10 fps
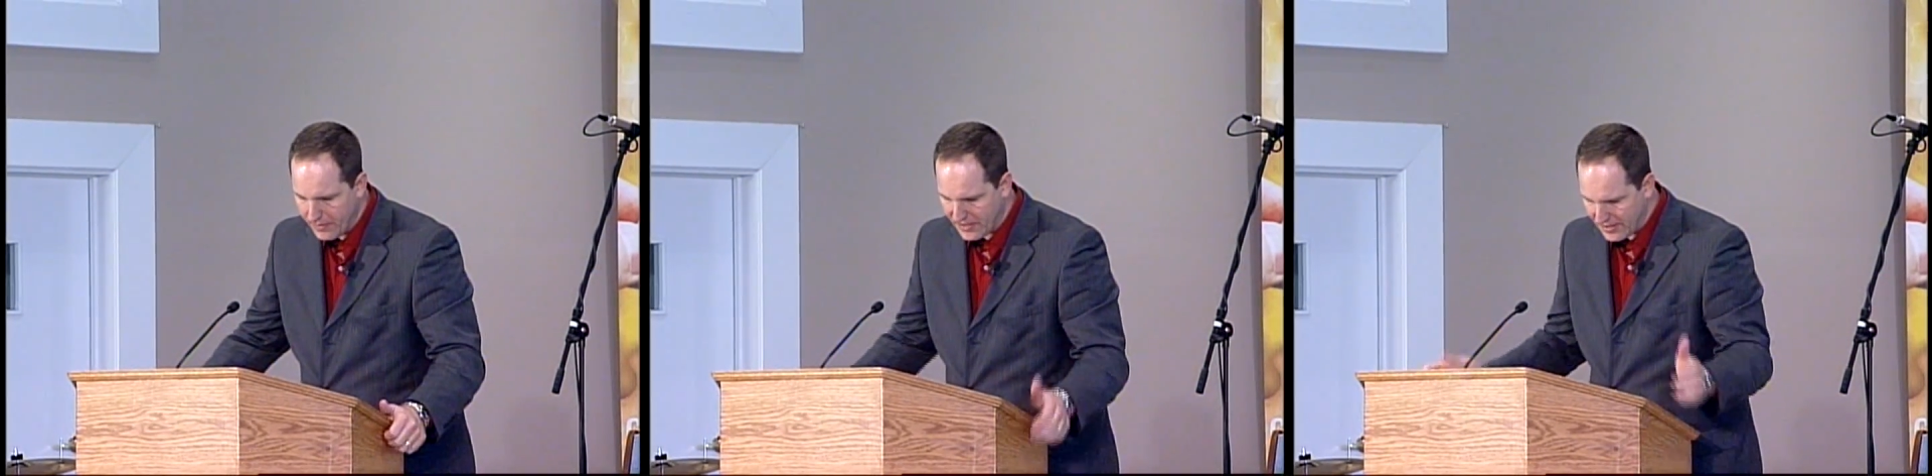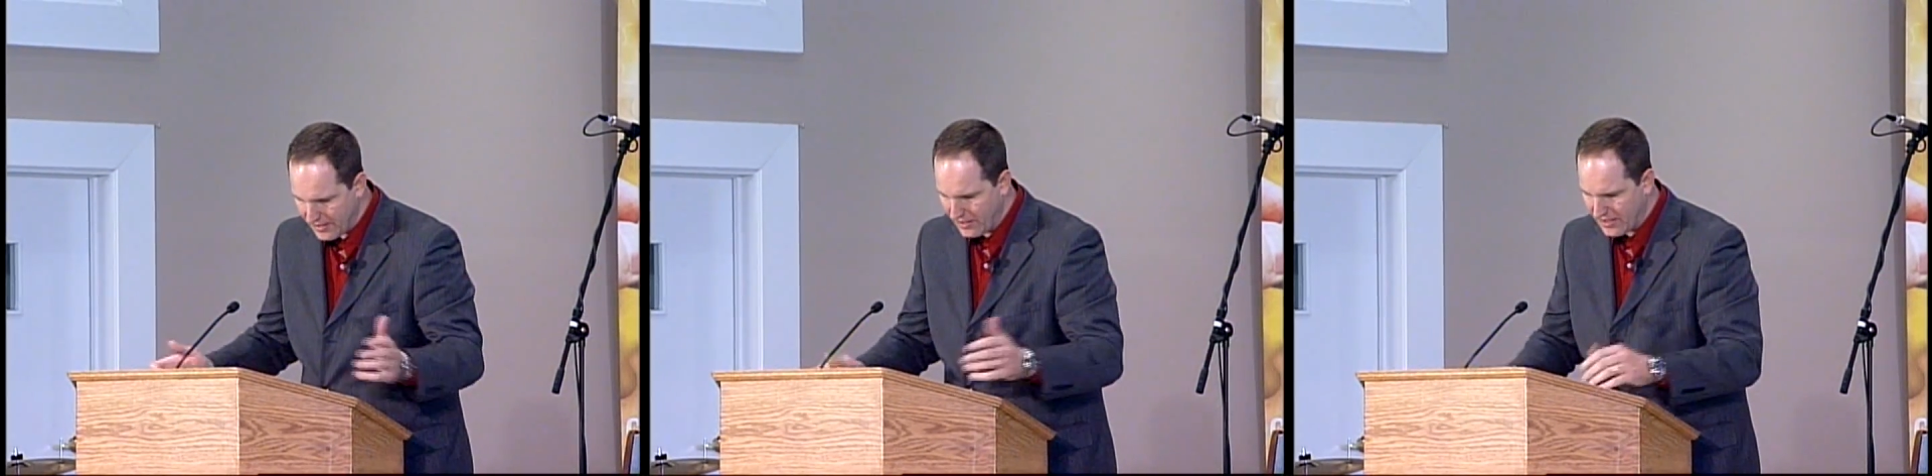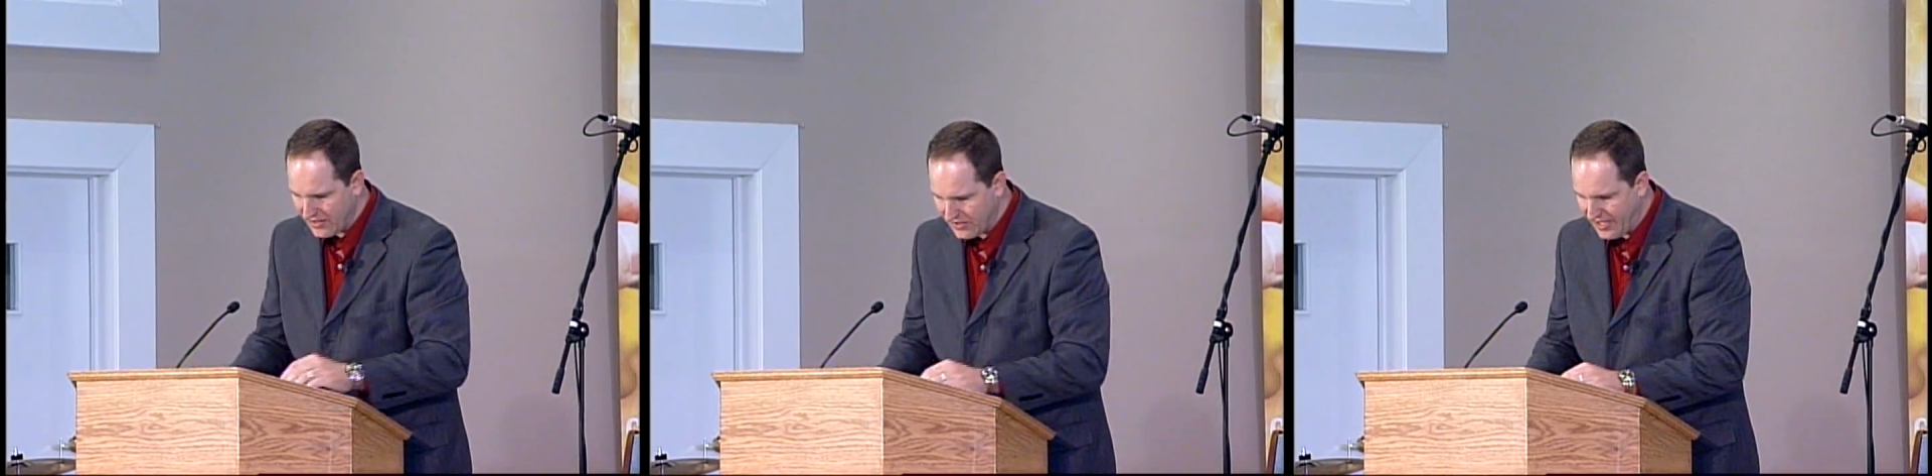Look at,
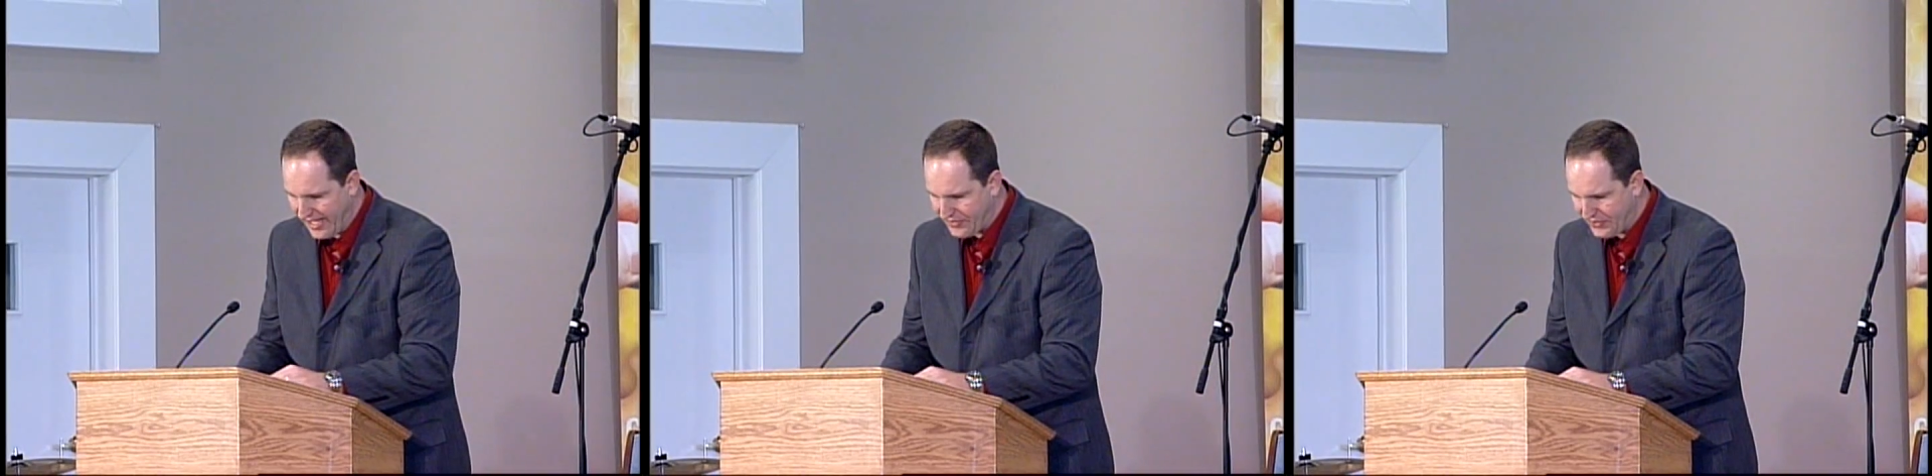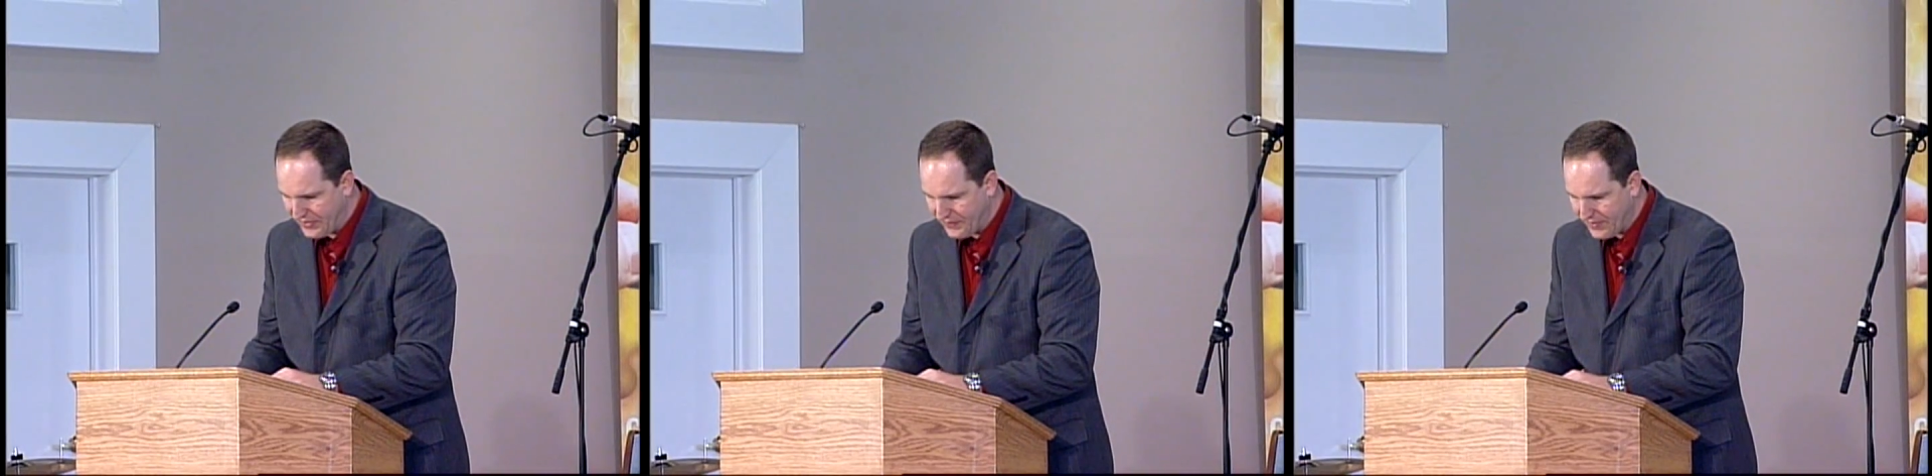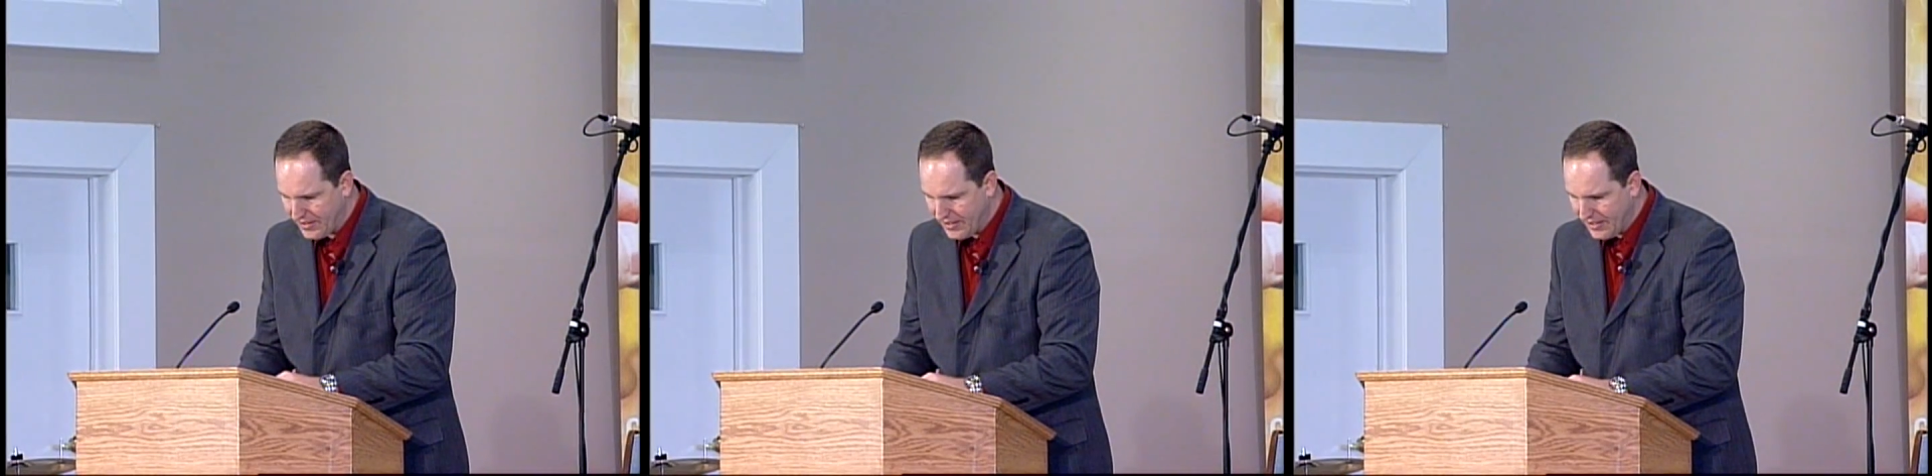look at this text.
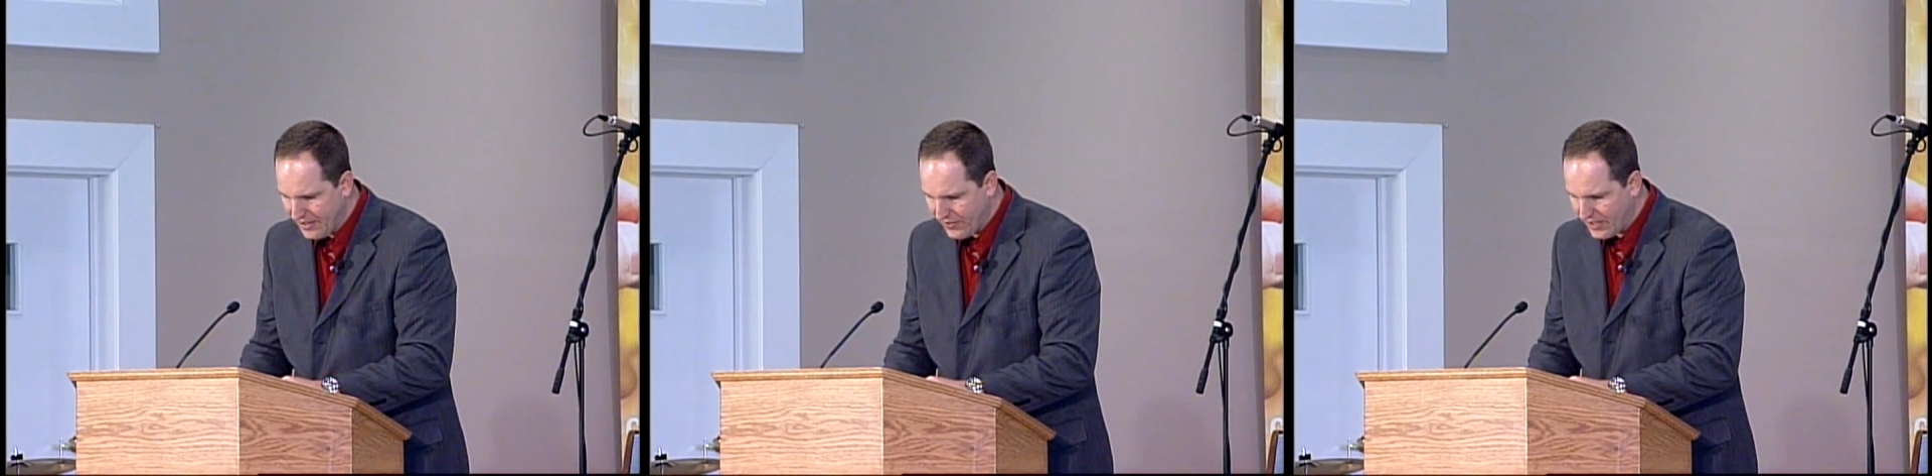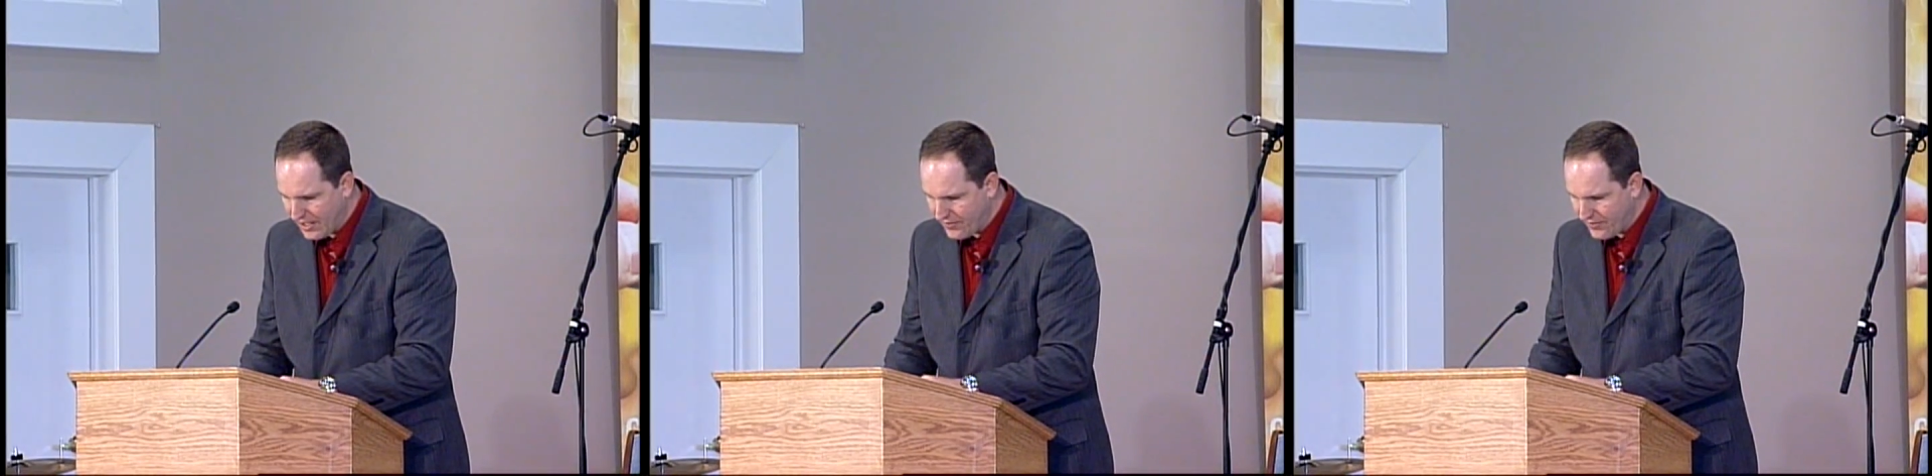For the